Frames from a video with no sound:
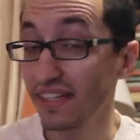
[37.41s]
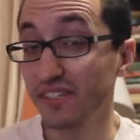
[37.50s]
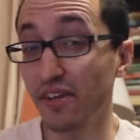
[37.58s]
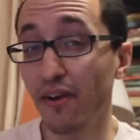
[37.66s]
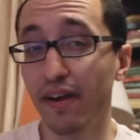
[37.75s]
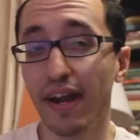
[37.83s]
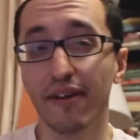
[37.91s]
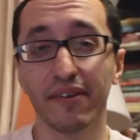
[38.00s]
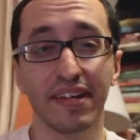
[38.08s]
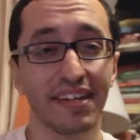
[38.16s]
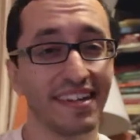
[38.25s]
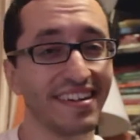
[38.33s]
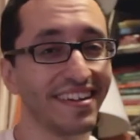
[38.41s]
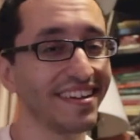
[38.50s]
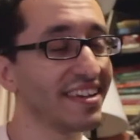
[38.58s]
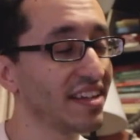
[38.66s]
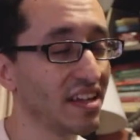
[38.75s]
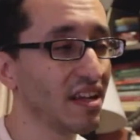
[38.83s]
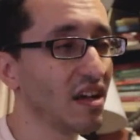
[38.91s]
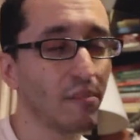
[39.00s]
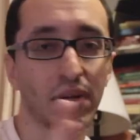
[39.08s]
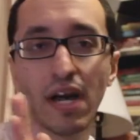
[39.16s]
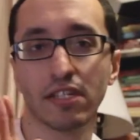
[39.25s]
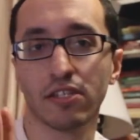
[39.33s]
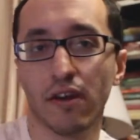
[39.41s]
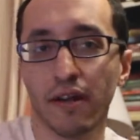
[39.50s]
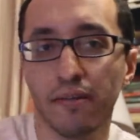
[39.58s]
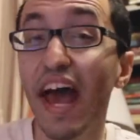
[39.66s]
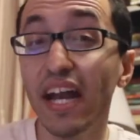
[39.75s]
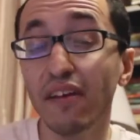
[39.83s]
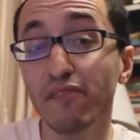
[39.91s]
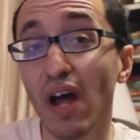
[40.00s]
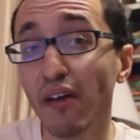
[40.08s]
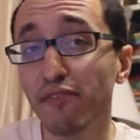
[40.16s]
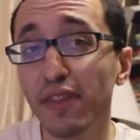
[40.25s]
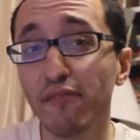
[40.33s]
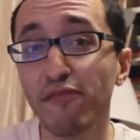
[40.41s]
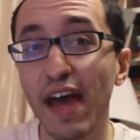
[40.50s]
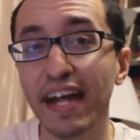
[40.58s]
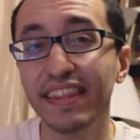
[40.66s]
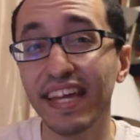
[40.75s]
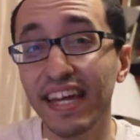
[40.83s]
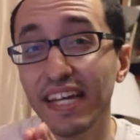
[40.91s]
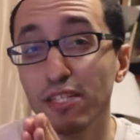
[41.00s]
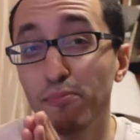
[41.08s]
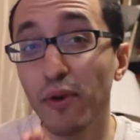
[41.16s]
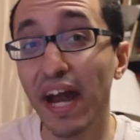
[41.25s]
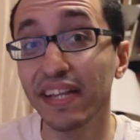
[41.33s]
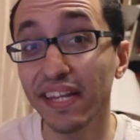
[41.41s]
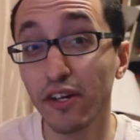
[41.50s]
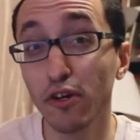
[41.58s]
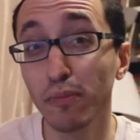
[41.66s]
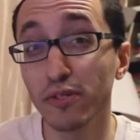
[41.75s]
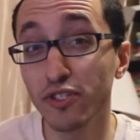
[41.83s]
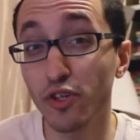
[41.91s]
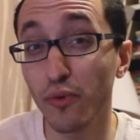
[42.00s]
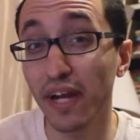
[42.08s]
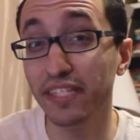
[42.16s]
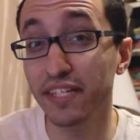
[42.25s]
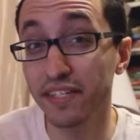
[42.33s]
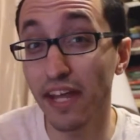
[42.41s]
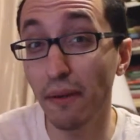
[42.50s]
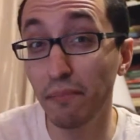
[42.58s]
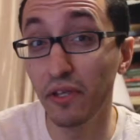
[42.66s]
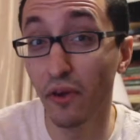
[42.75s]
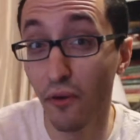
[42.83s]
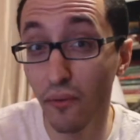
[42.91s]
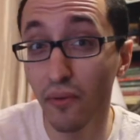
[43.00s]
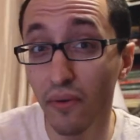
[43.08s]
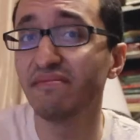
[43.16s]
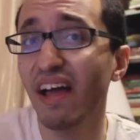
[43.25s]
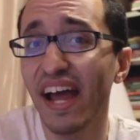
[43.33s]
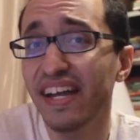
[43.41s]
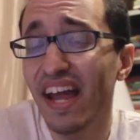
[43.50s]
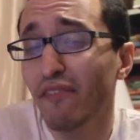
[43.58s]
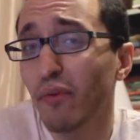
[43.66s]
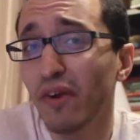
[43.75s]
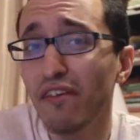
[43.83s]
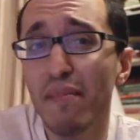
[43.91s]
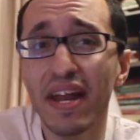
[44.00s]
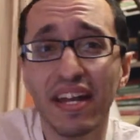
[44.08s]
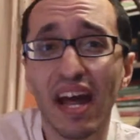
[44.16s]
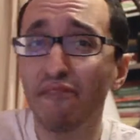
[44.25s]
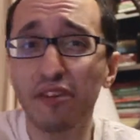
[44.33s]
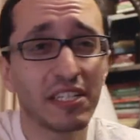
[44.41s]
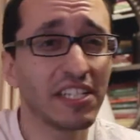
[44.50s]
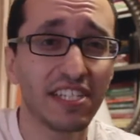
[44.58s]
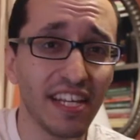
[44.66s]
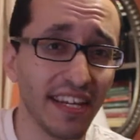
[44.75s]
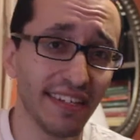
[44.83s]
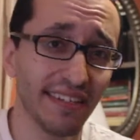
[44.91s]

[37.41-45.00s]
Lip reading: Sorry, Irene. But not sorry. And if not for the fact that it is Bradley Cooper's directing debut, I never would have made an effort to see